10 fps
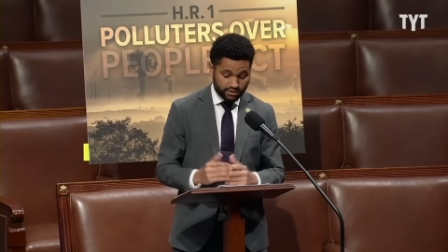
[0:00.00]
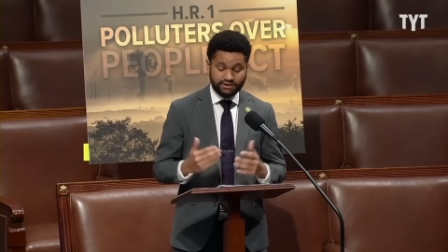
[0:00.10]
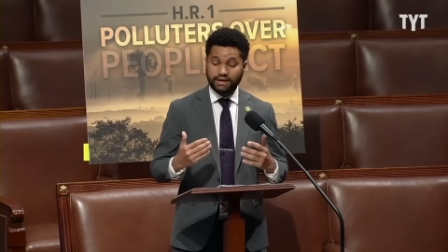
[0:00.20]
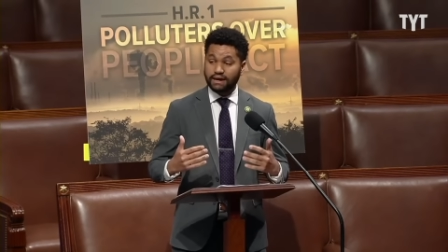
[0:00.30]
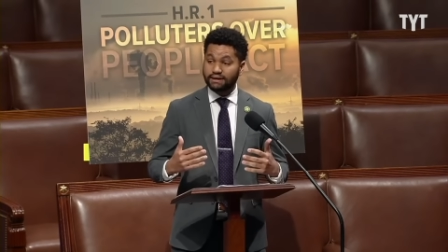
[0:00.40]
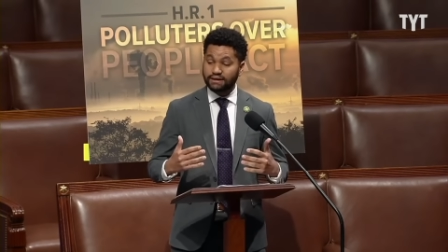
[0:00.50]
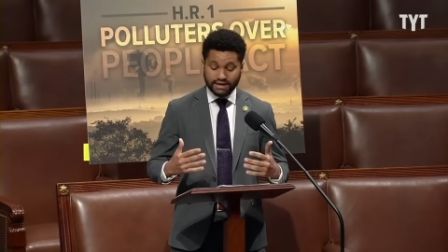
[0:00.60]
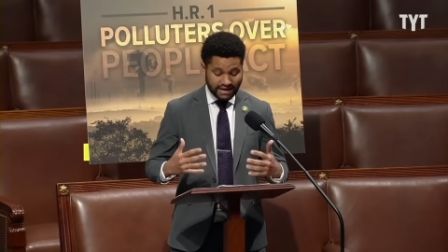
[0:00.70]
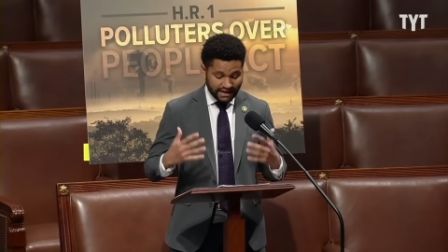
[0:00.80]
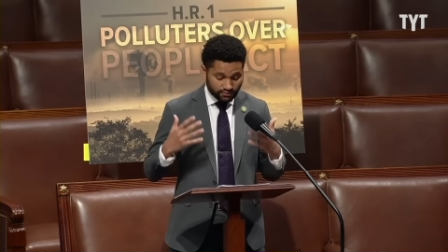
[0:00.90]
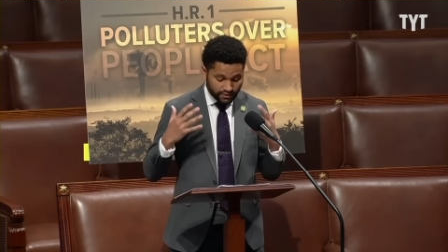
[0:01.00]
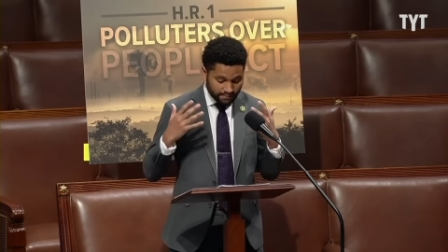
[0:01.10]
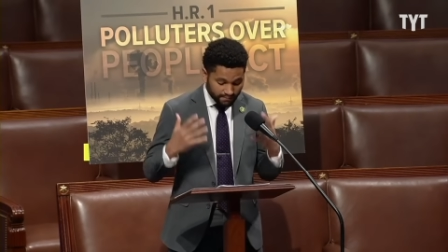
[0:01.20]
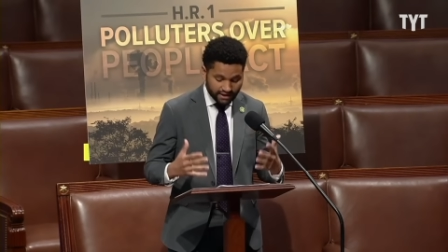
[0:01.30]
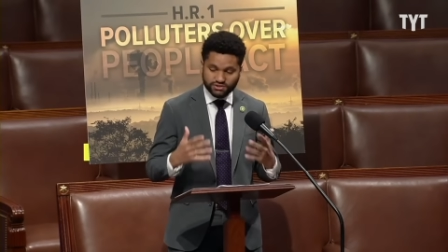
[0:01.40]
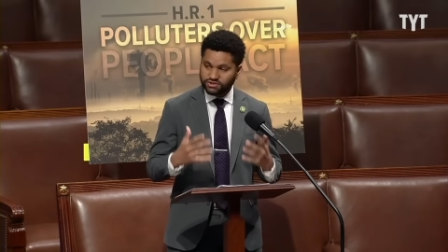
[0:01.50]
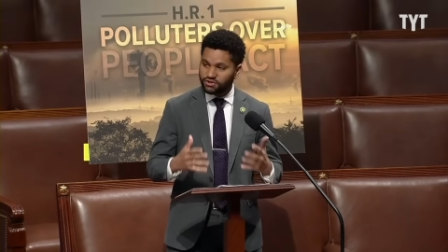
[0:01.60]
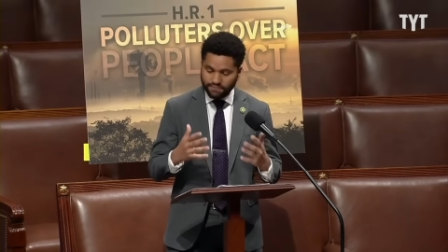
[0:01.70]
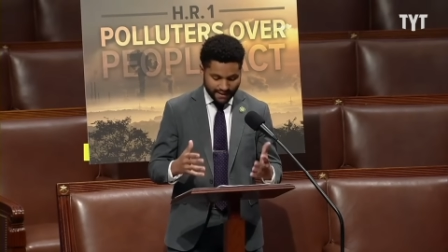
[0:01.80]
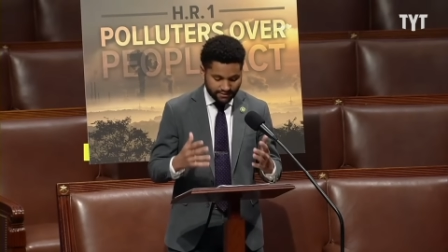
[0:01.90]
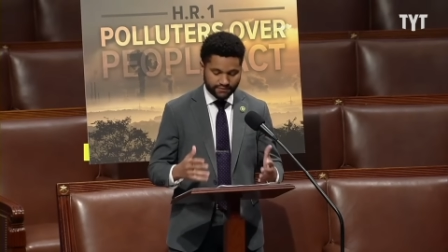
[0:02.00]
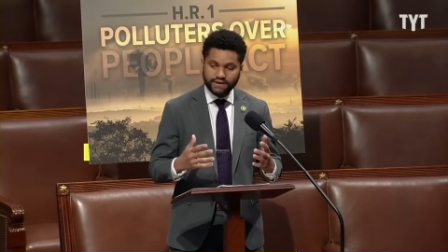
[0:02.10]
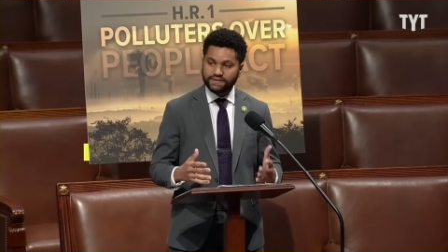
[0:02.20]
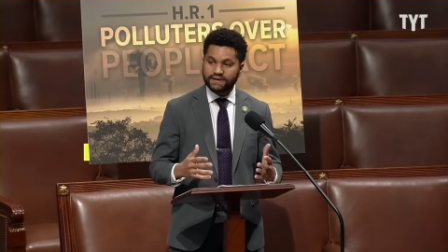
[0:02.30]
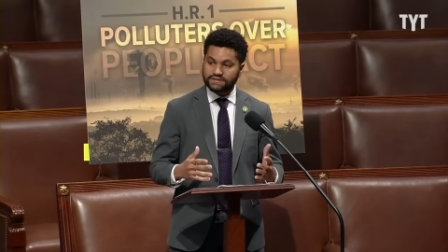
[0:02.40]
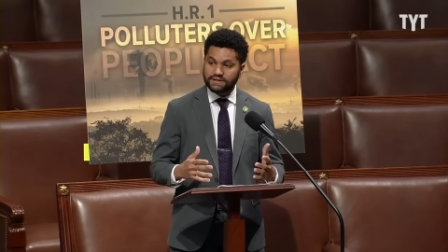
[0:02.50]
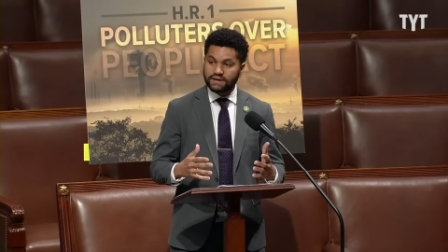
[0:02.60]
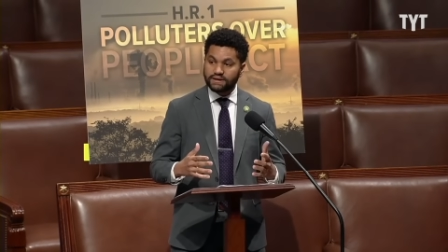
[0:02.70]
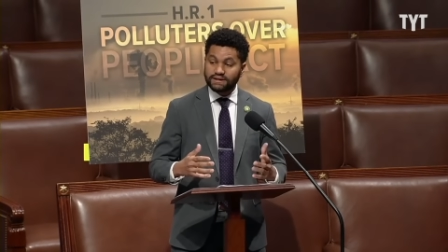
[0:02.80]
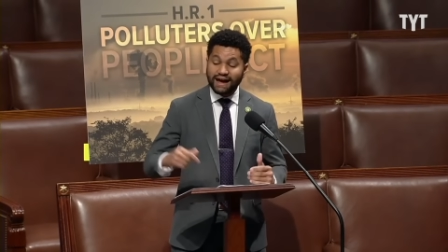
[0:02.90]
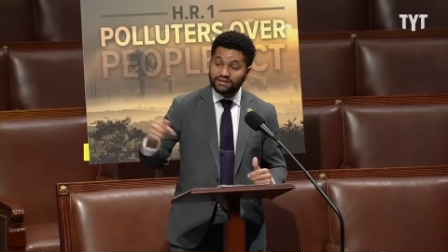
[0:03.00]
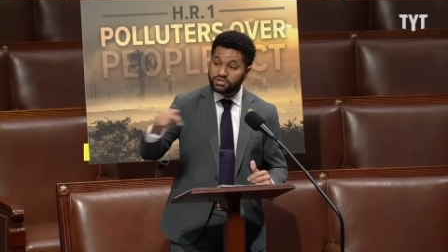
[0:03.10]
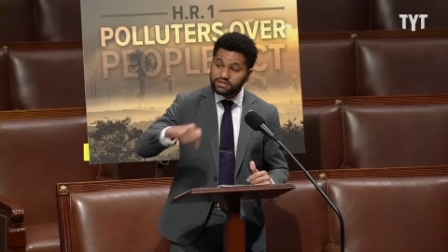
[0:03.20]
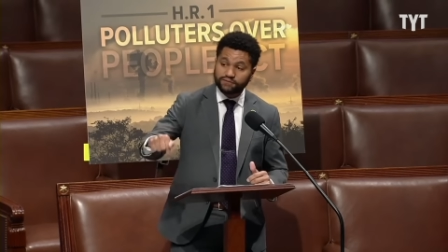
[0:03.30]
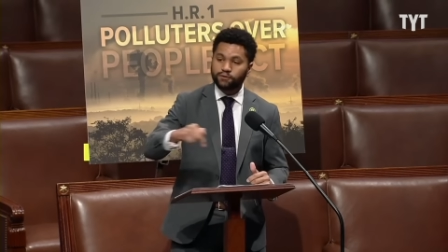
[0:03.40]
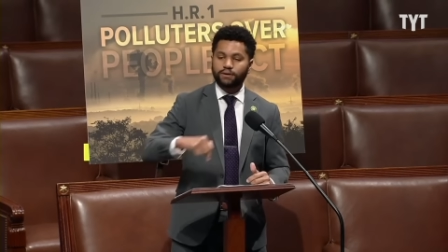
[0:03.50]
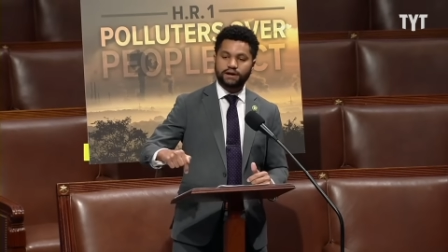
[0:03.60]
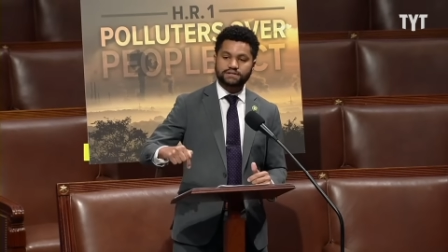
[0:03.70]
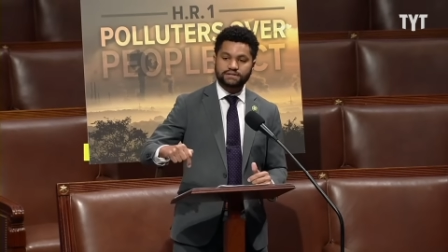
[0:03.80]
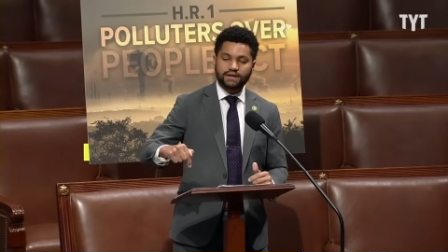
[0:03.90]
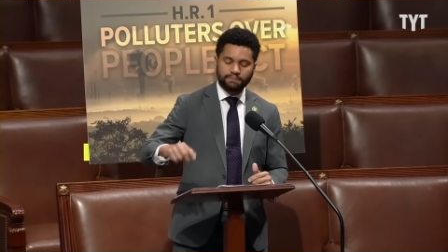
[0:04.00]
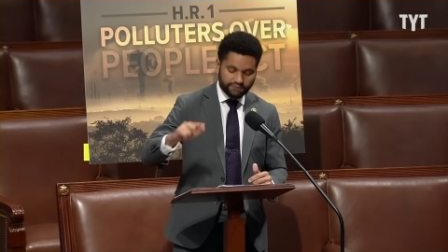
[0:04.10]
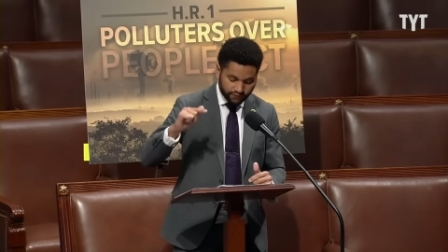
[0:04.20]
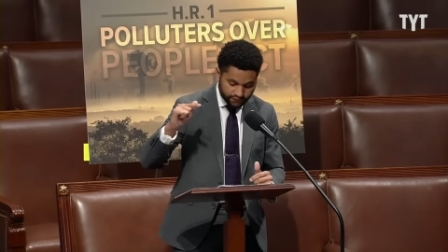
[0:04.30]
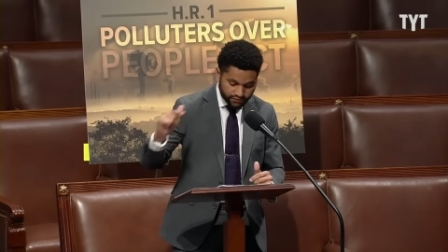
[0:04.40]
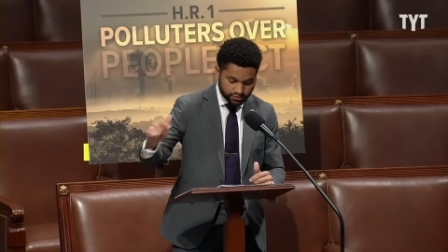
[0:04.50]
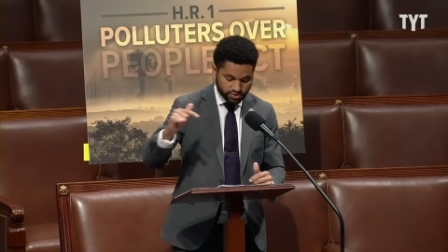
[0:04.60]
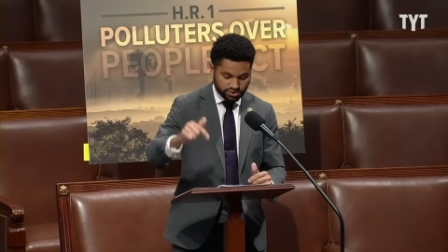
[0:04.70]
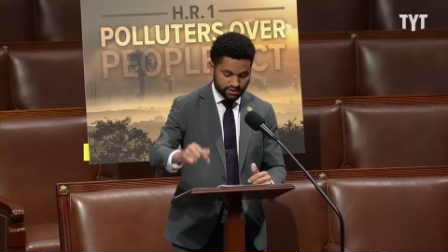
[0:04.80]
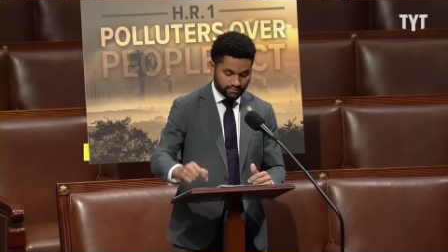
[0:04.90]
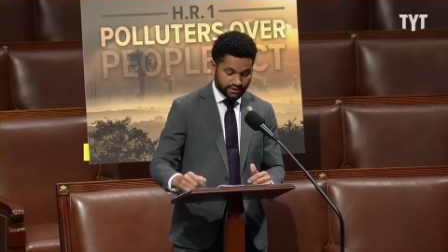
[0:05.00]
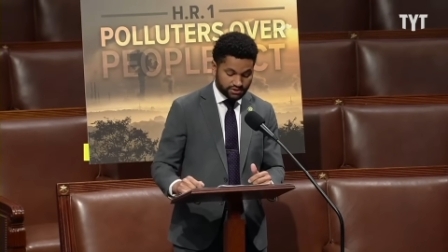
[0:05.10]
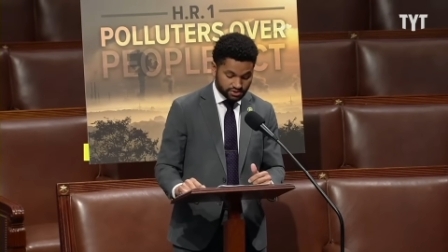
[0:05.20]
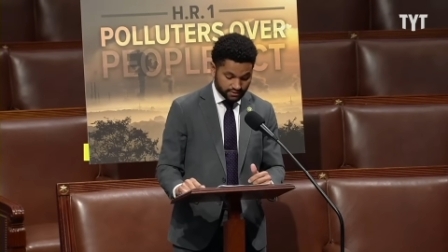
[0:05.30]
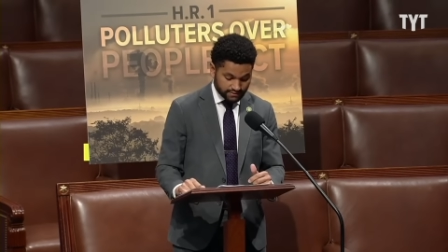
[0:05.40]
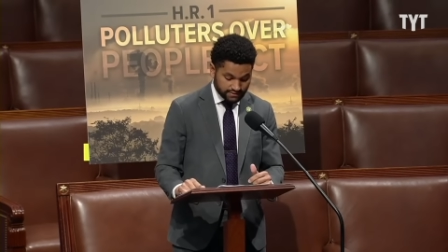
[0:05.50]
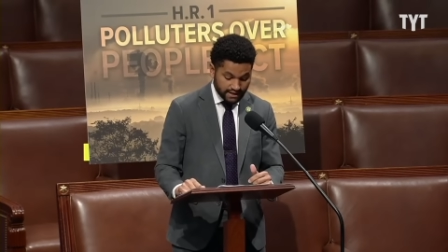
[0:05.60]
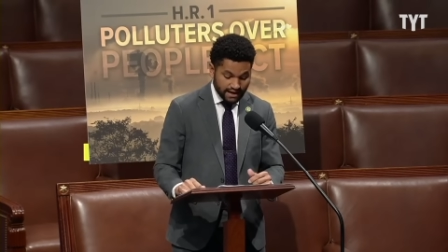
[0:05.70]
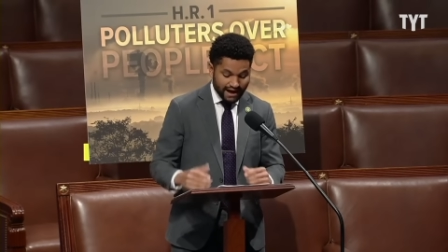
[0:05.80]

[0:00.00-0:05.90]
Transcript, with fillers: We can and we must do better than this, not just for us, but for future generations.